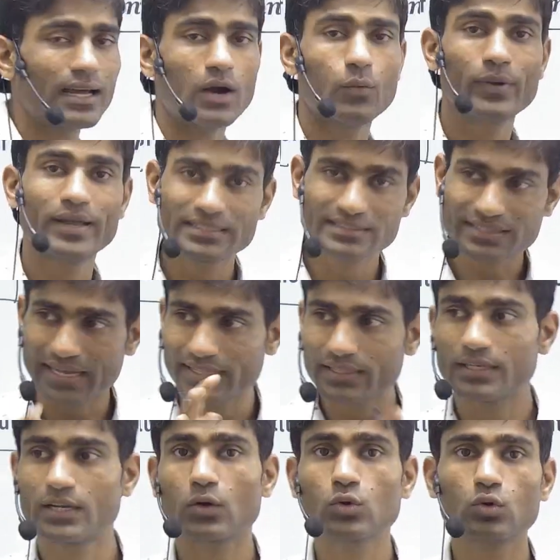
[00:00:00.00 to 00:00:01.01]
When sine
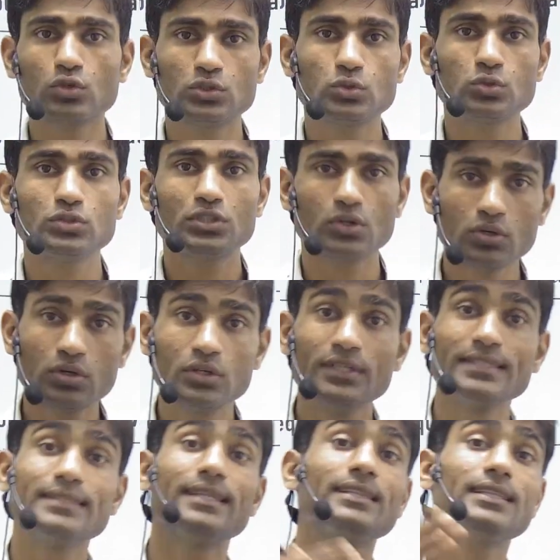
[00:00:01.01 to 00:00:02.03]
theta goes to 0,
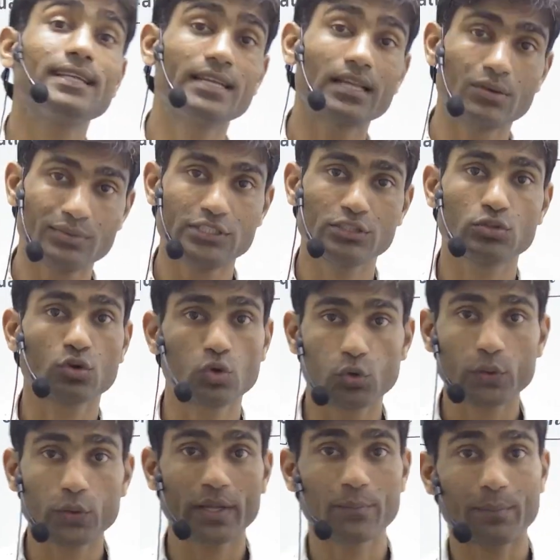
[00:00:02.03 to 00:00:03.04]
then theta which is equal
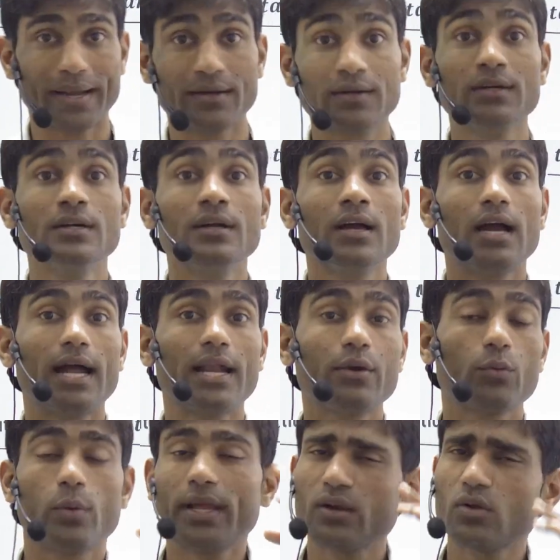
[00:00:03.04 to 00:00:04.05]
to n pi.
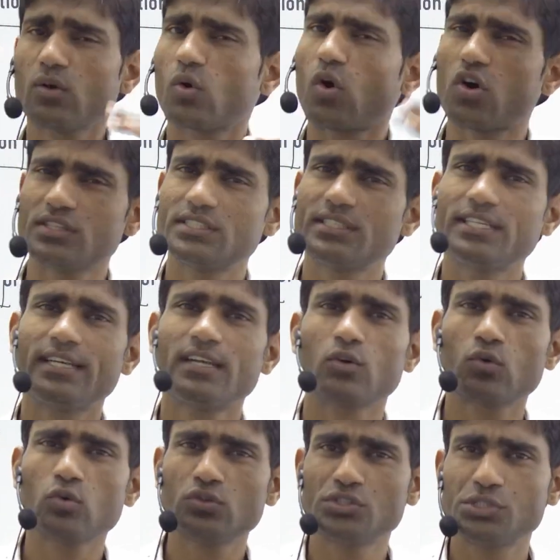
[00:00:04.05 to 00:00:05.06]
And when cos theta
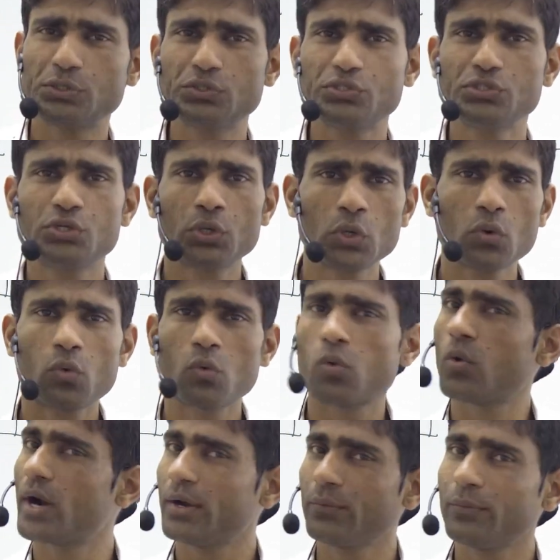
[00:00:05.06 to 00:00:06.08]
goes to 0,
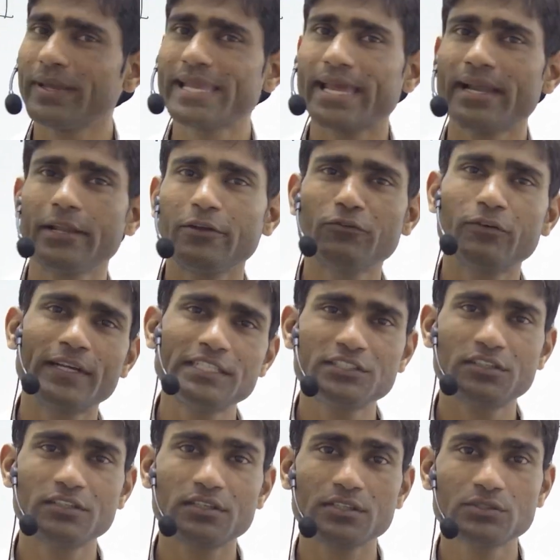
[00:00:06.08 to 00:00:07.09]
what we can define
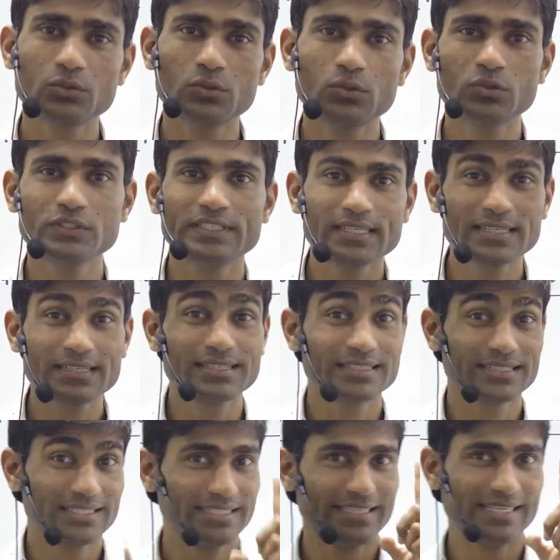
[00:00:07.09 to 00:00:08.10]
general solution?
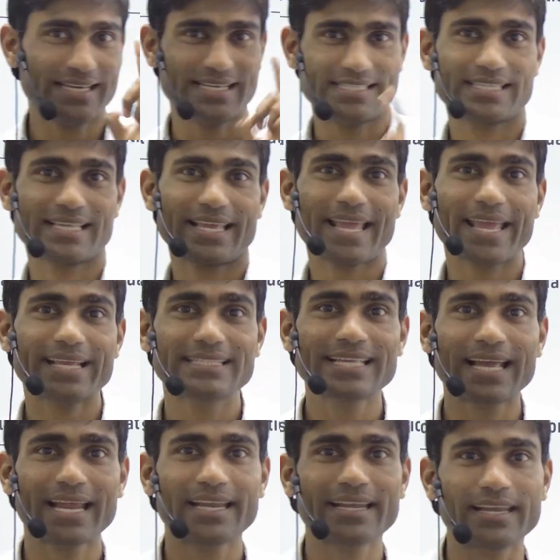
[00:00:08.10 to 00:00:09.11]
Yes,
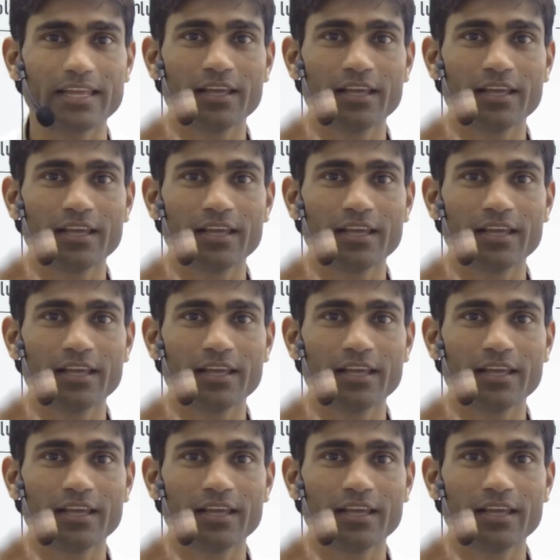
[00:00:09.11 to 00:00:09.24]
exactly.